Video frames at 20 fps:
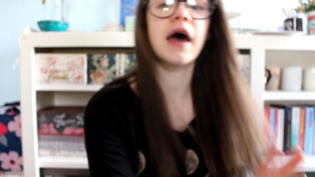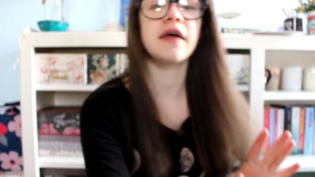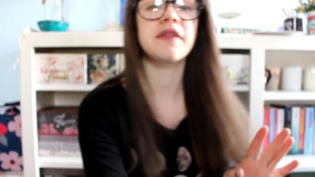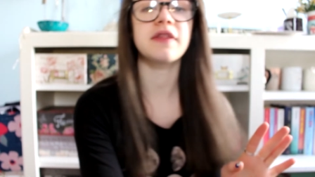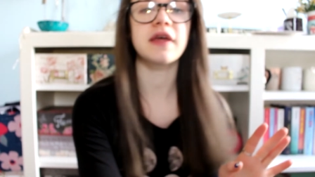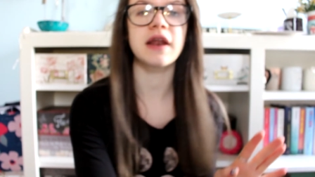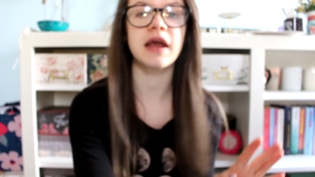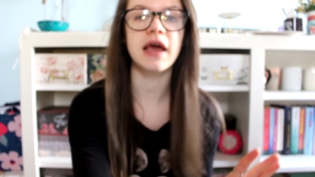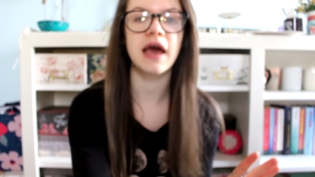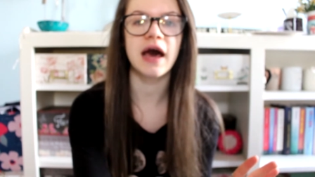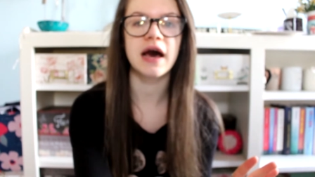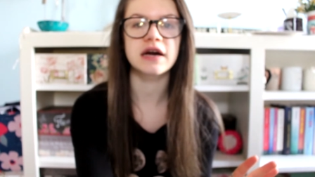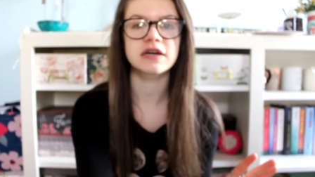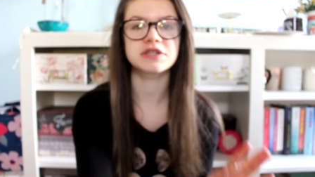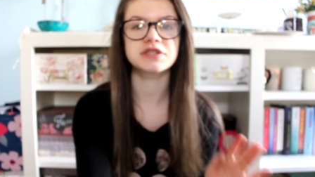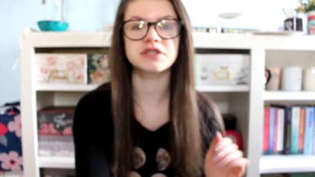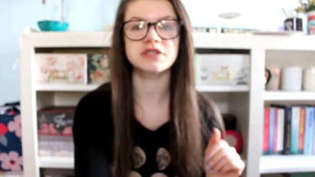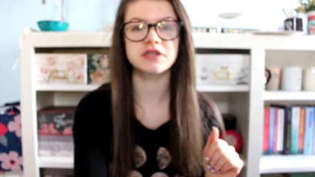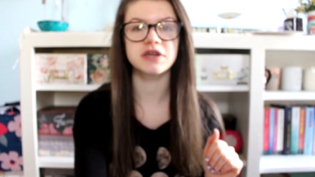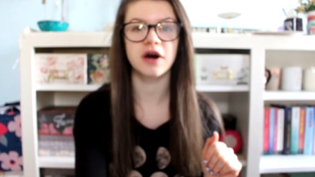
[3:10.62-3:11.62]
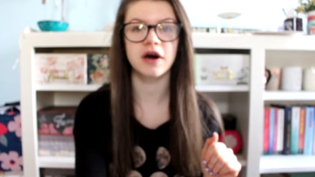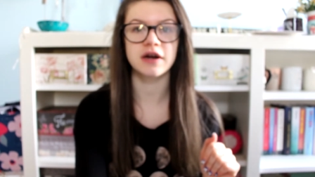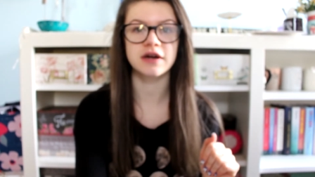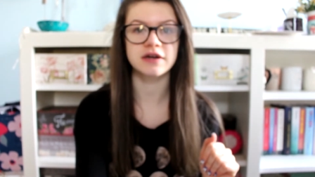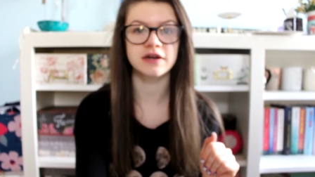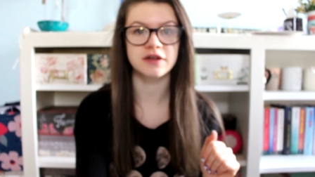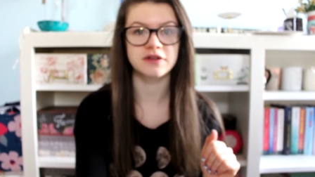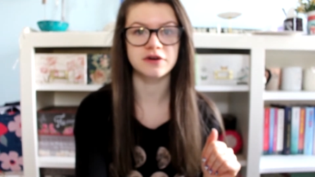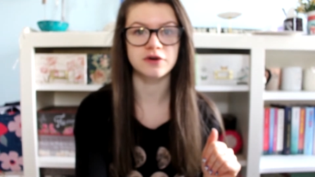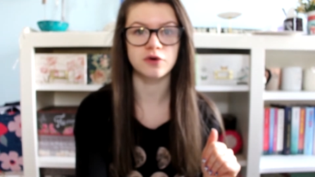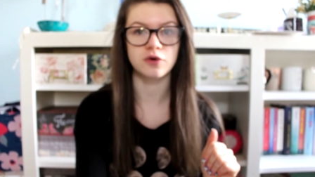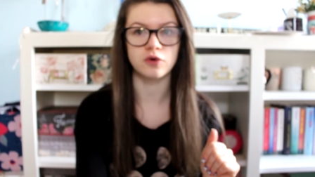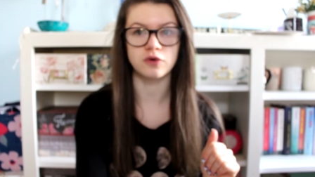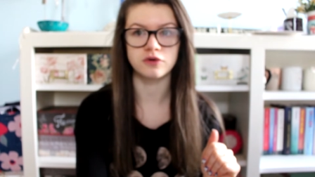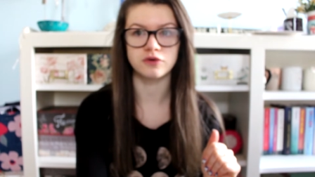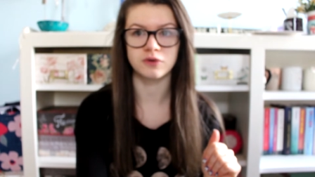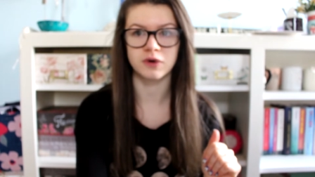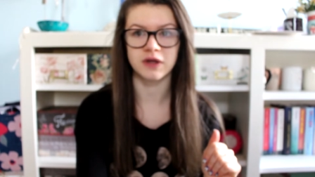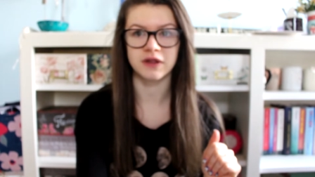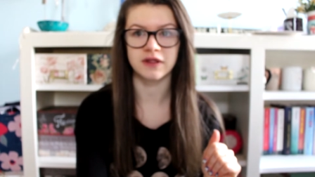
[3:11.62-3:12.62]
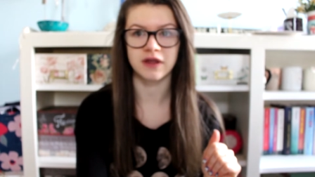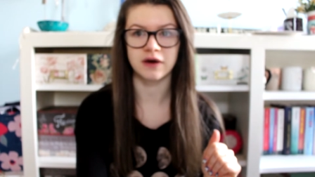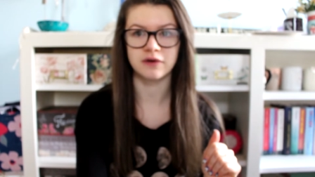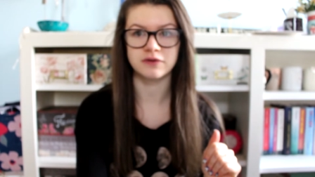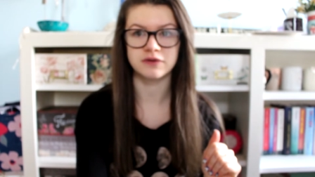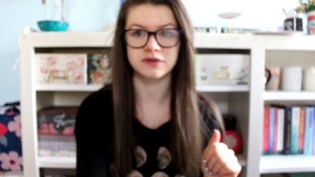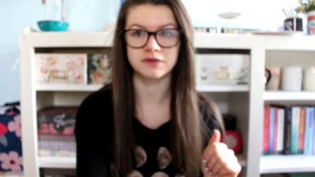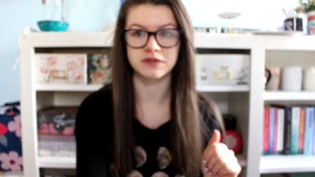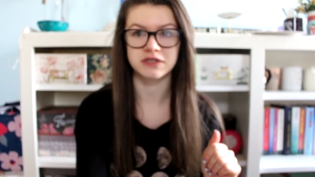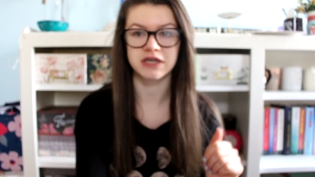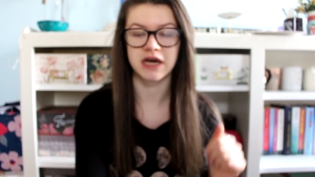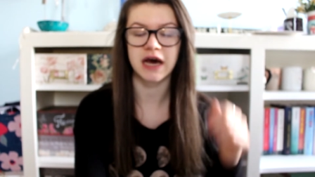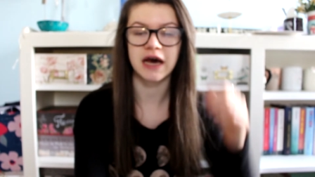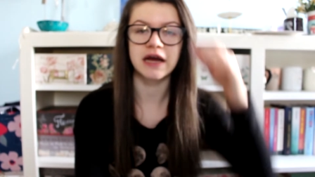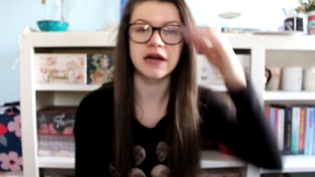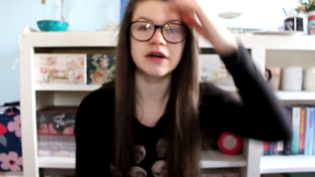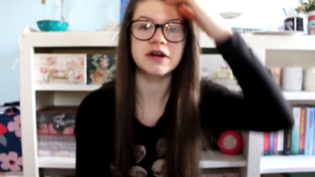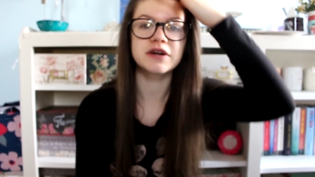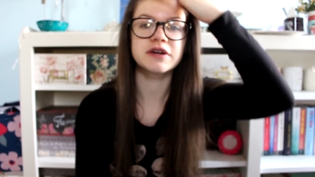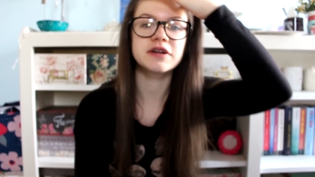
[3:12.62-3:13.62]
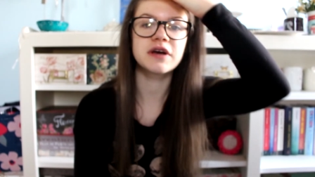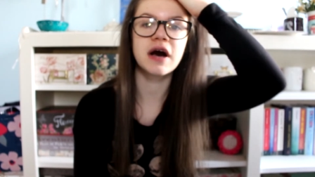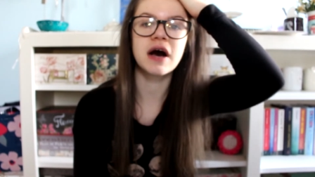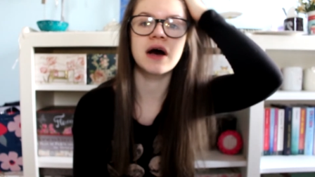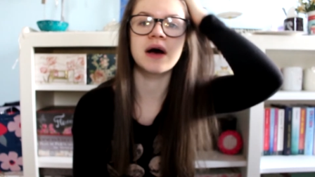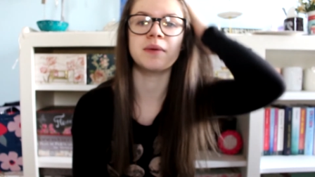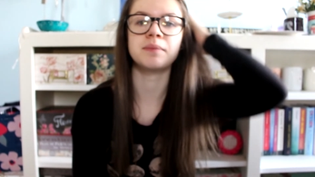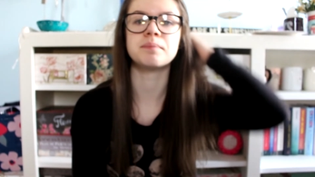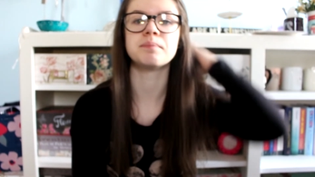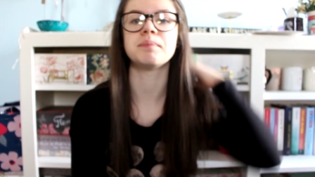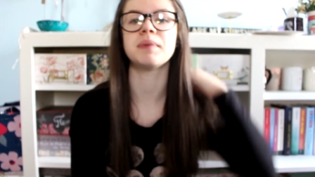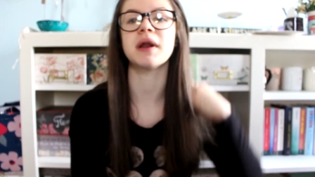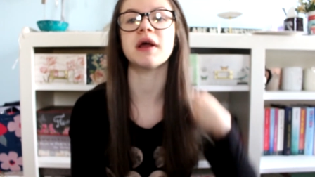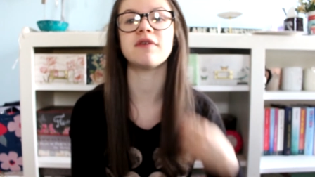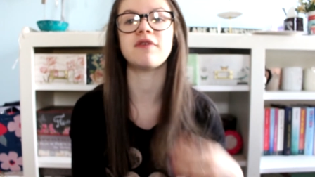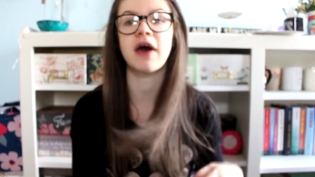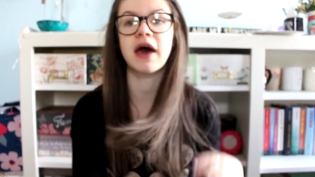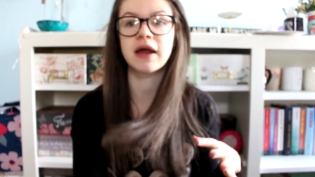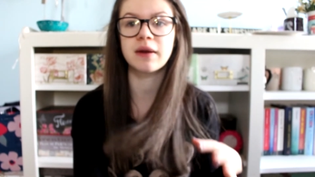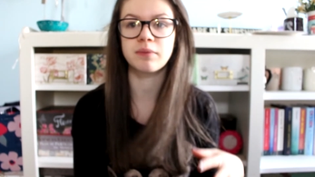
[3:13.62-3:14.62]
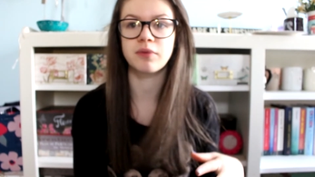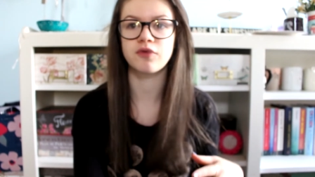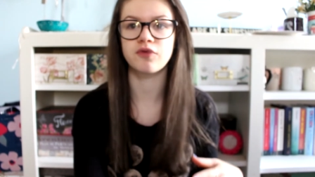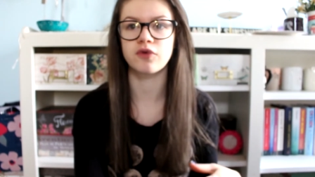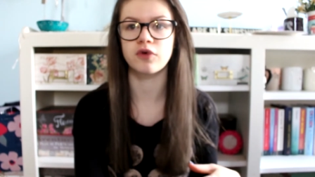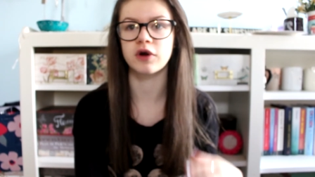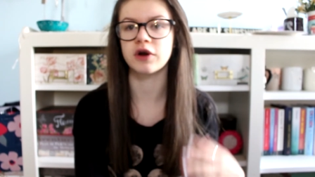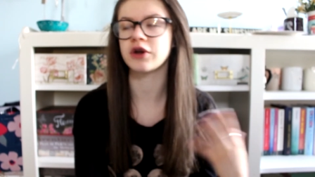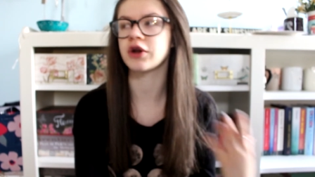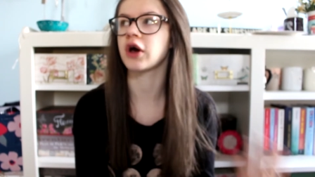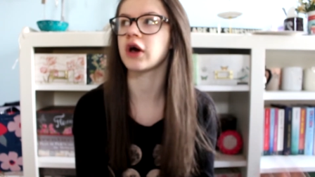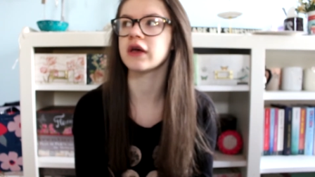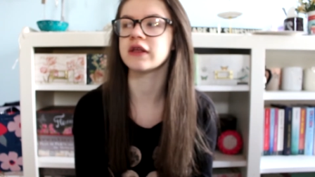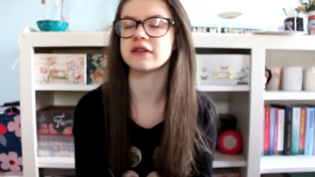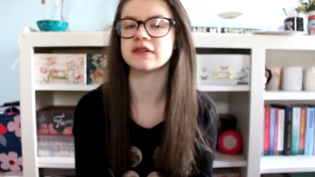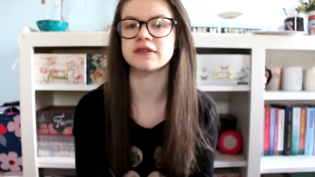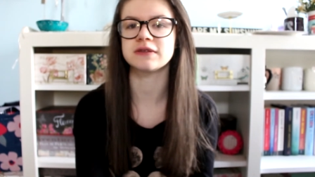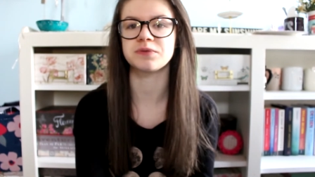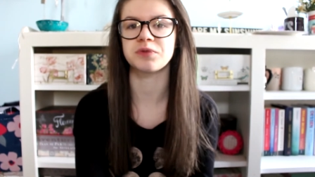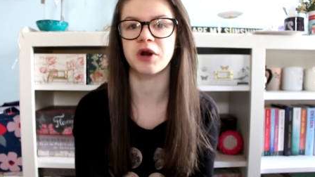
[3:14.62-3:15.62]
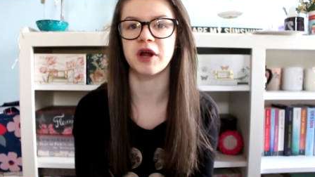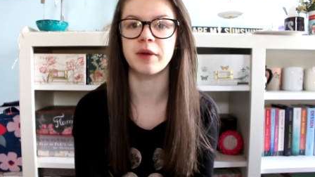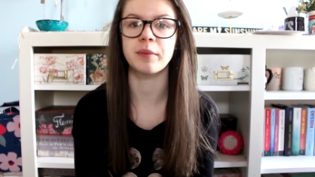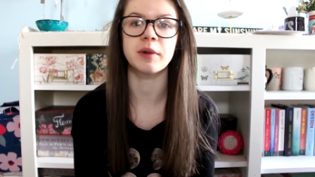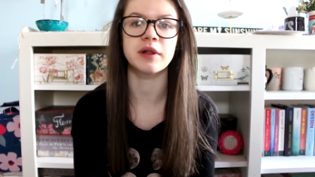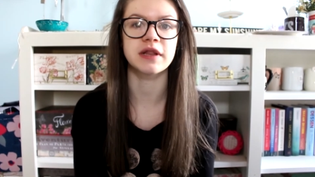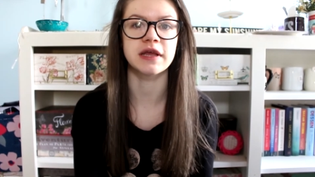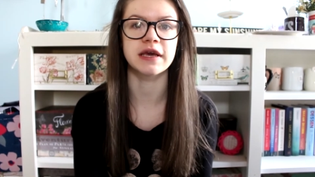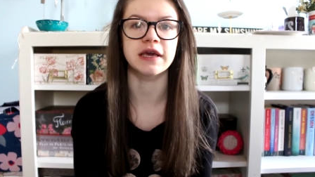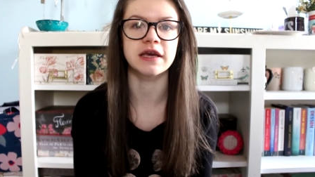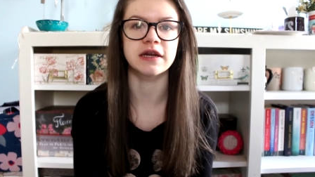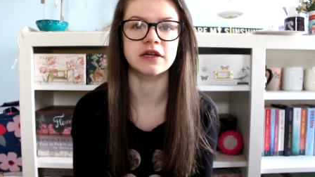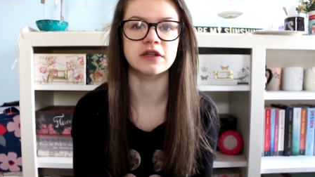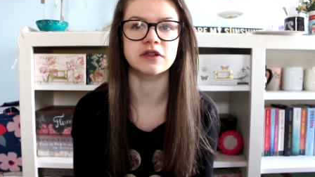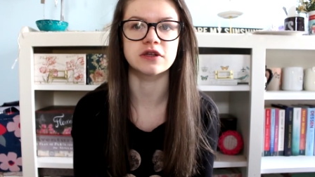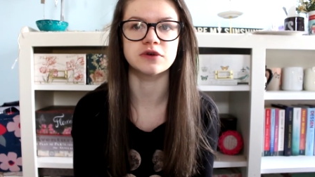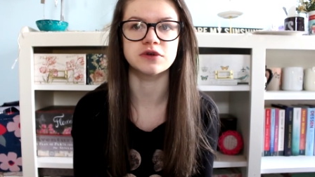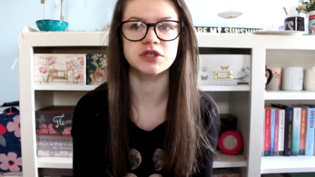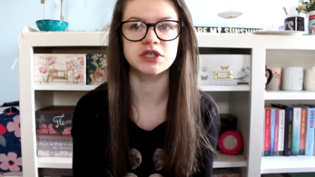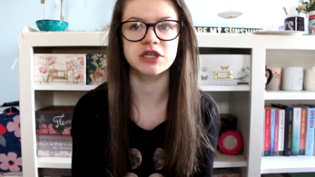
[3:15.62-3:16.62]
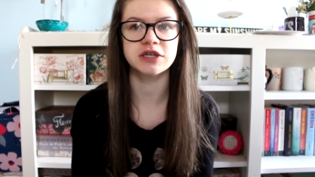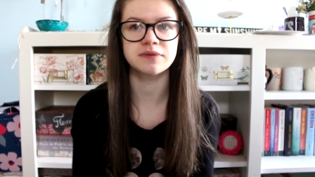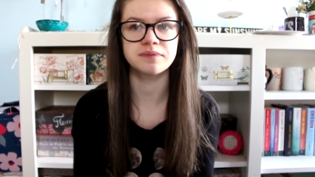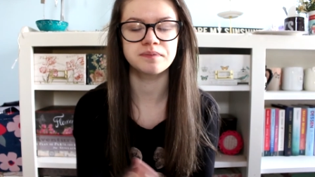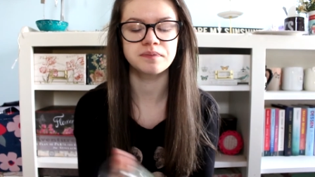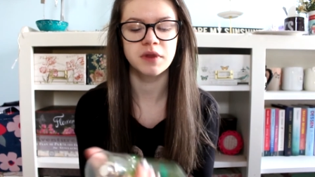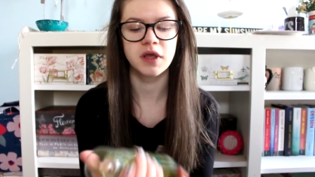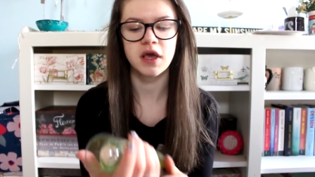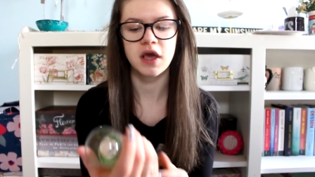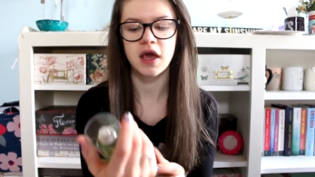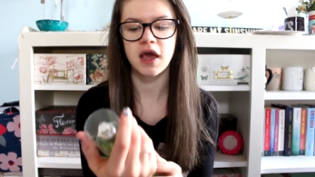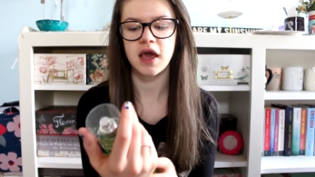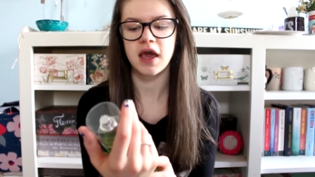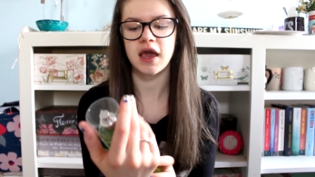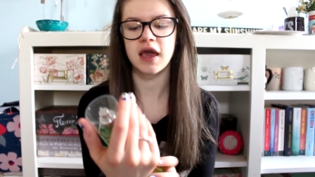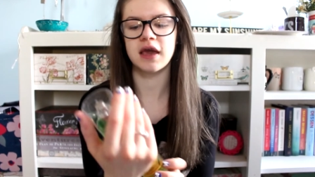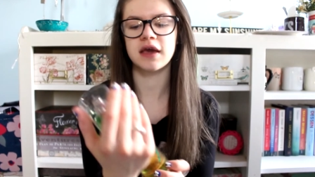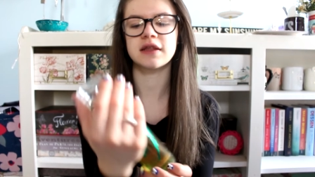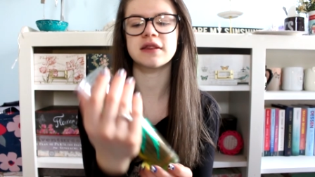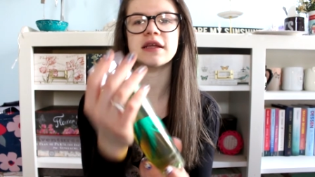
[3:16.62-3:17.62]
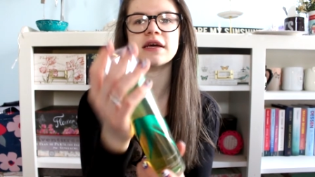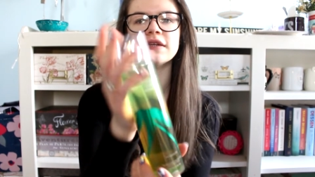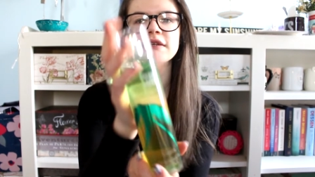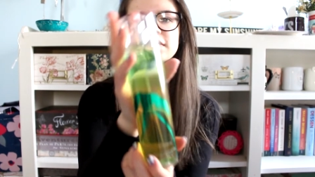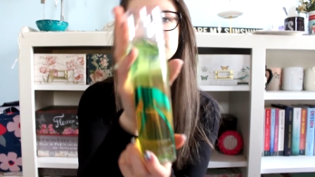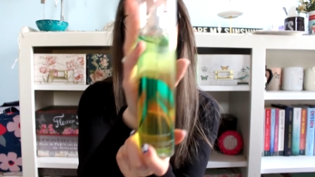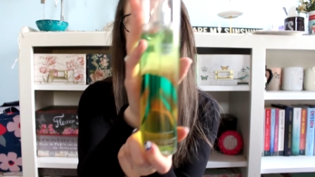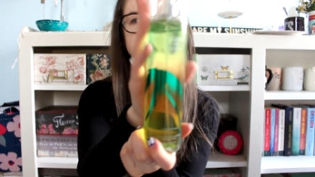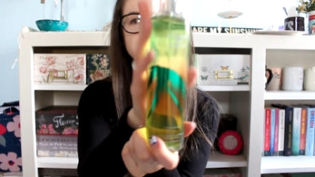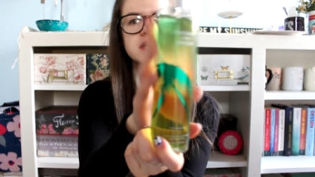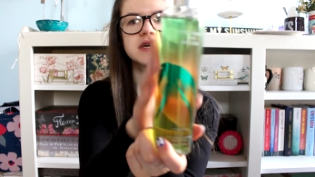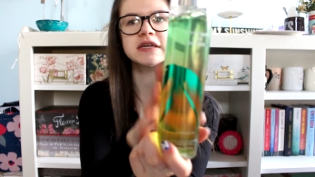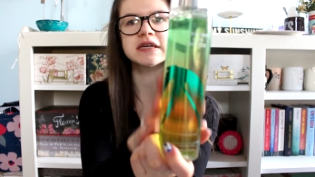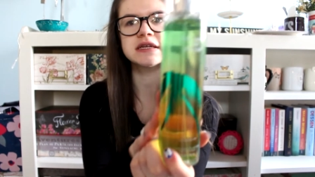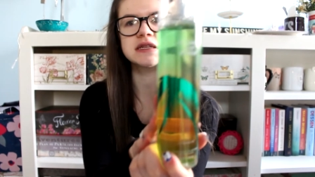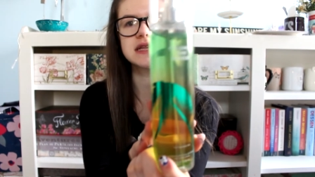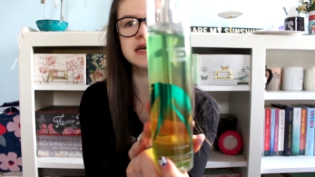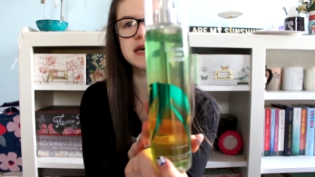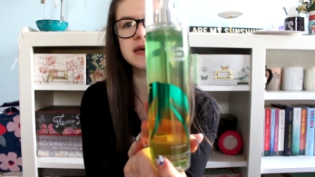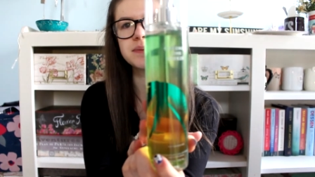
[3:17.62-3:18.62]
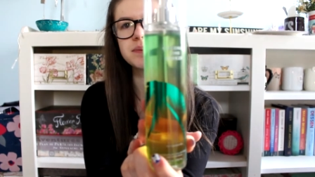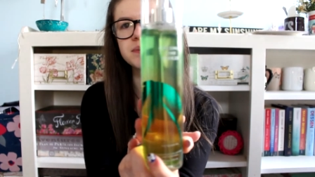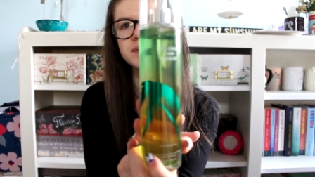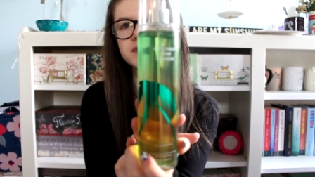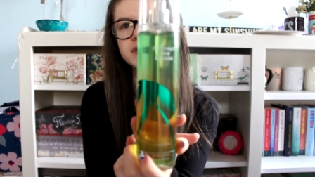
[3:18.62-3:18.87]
And then I actually got another old one that was retired, um, but I've had it before, not in the spray, but like in a lotion. And that is Coconut Lime